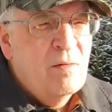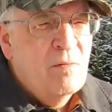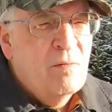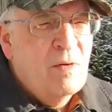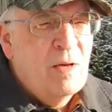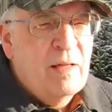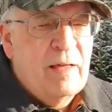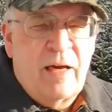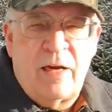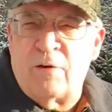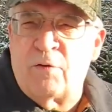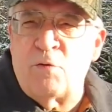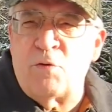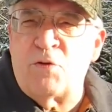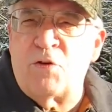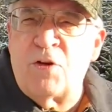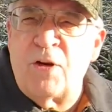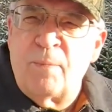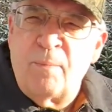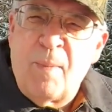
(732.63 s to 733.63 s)
really
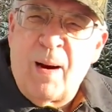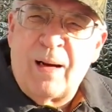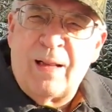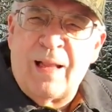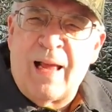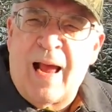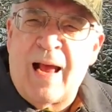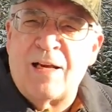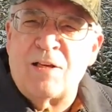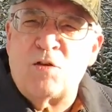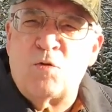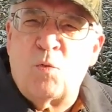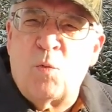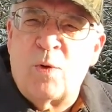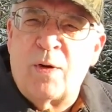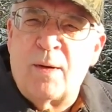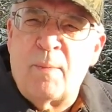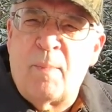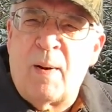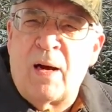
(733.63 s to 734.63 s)
interested in my last
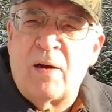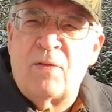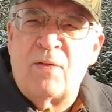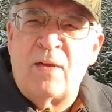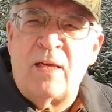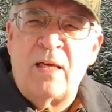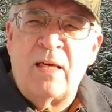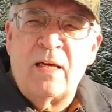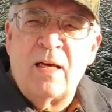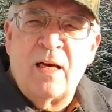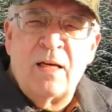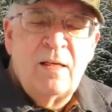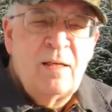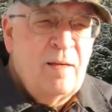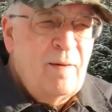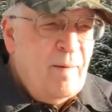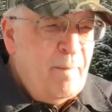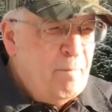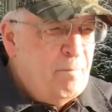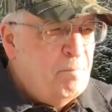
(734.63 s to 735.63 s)
one about the
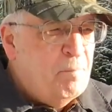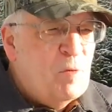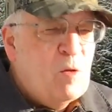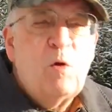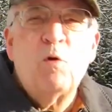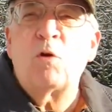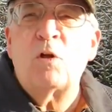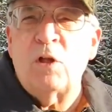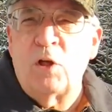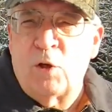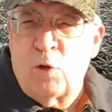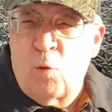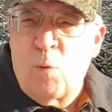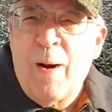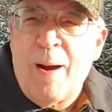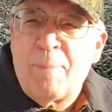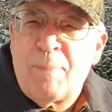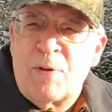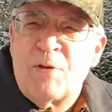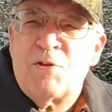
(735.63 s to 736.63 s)
nuclear
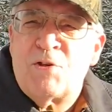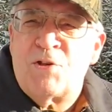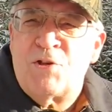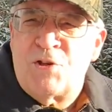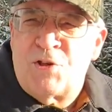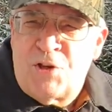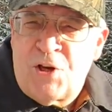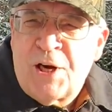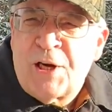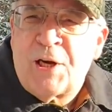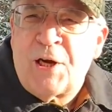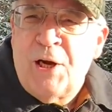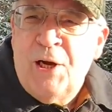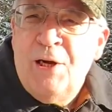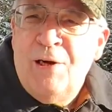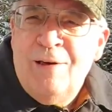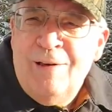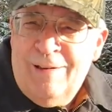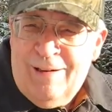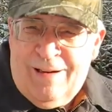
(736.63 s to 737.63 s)
weapons in Sitka.
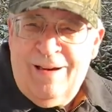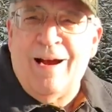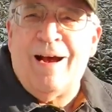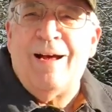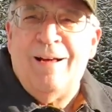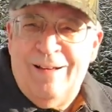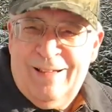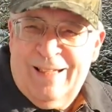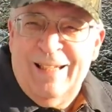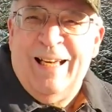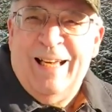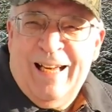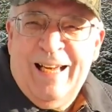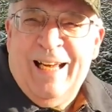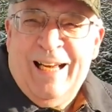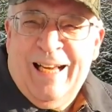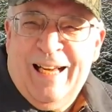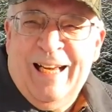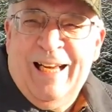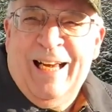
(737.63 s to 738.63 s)
Yeah,
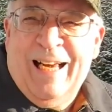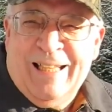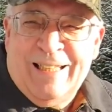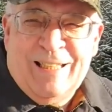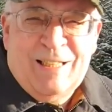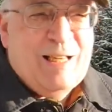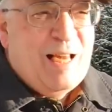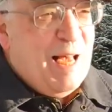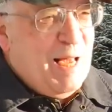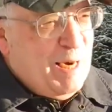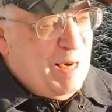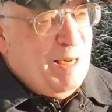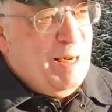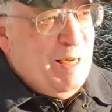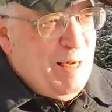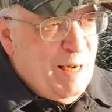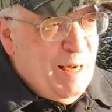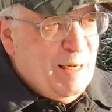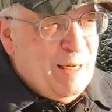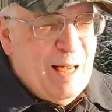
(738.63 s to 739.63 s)
it's
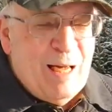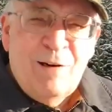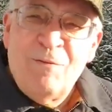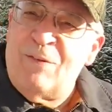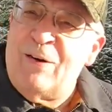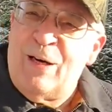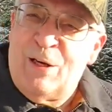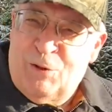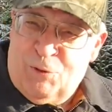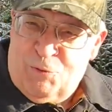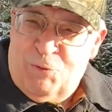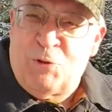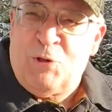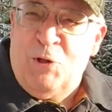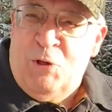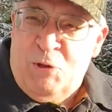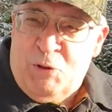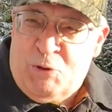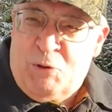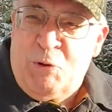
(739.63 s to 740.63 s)
kind of an
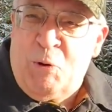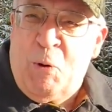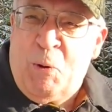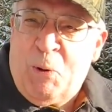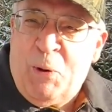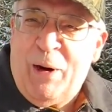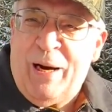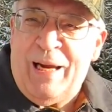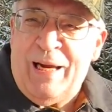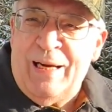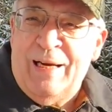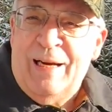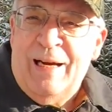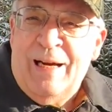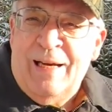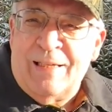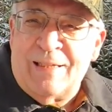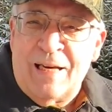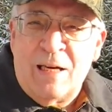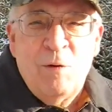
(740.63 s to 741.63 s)
interesting story.
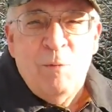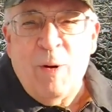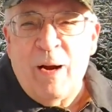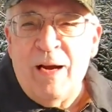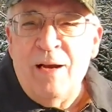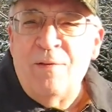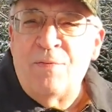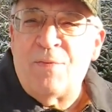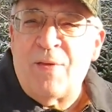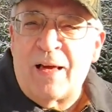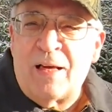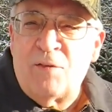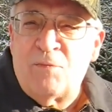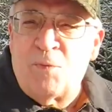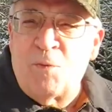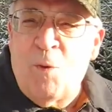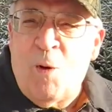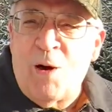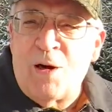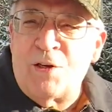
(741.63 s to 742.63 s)
So anyway, thanks
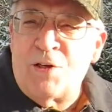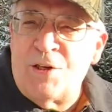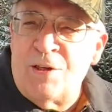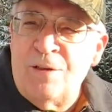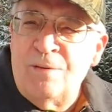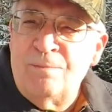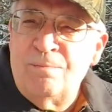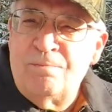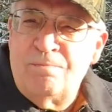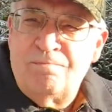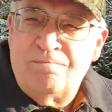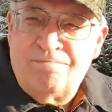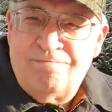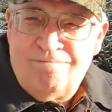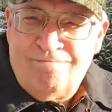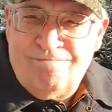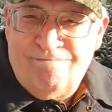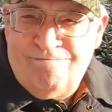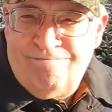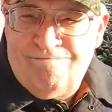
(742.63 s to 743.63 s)
for watching.
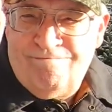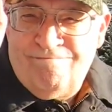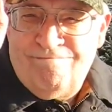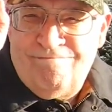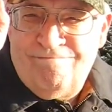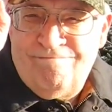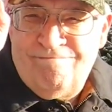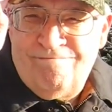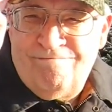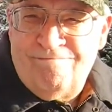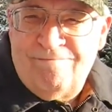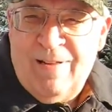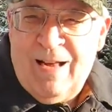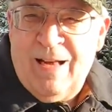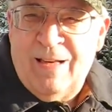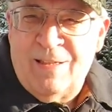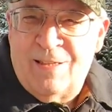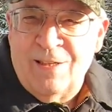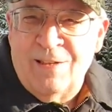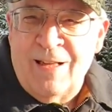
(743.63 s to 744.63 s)

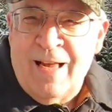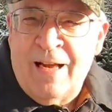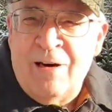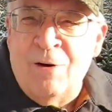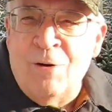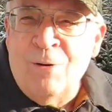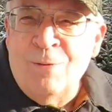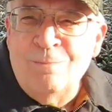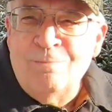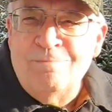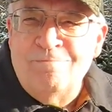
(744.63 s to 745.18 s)
Until later.